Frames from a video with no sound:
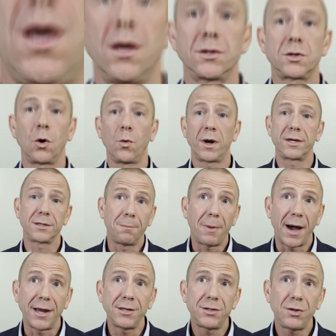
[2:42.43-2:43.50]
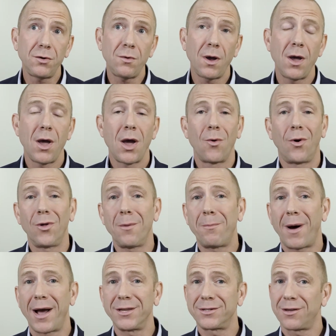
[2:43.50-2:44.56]
So what does it bind to? Well, it
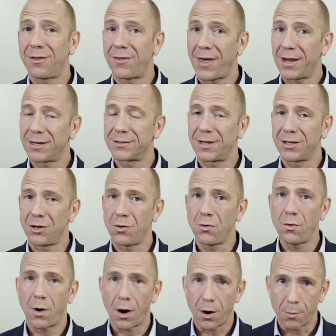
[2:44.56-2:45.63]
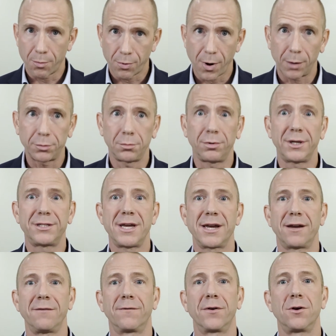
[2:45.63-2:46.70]
binds to things that you are probably
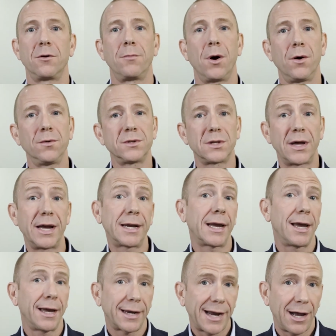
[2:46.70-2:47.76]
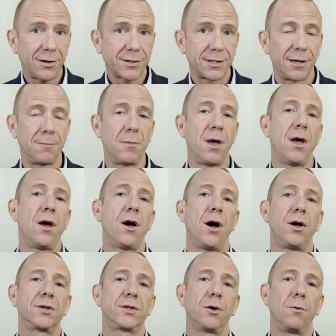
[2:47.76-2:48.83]
taking for your bones, like calcium.
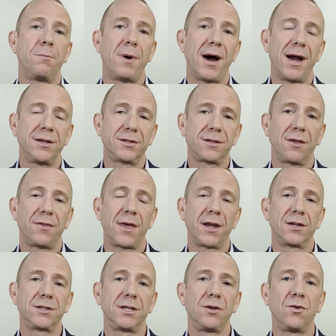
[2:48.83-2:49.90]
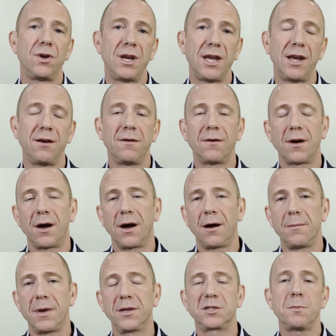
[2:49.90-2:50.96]
Also binds to things that you need
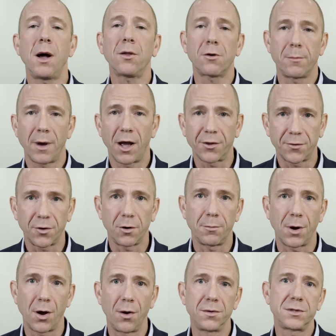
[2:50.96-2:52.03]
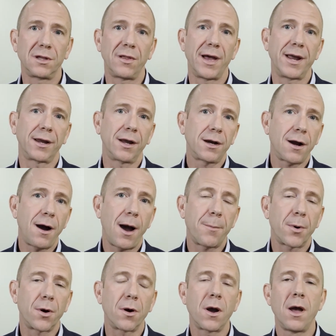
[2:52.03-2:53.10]
in smaller amounts for your bones, like
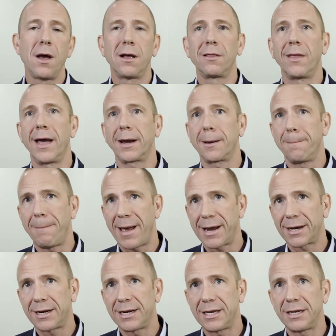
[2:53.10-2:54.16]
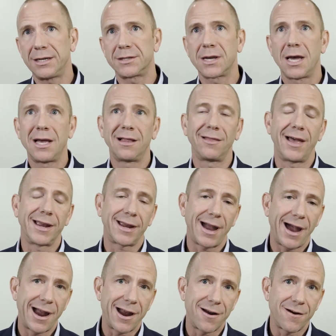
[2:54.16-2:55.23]
copper, like manganese, like
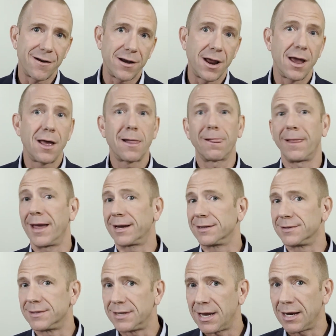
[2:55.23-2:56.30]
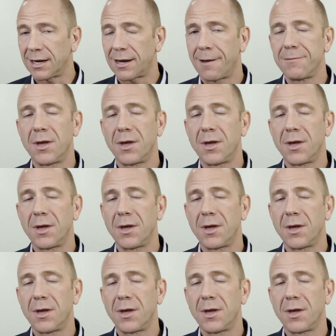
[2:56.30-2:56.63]
iron, like zinc.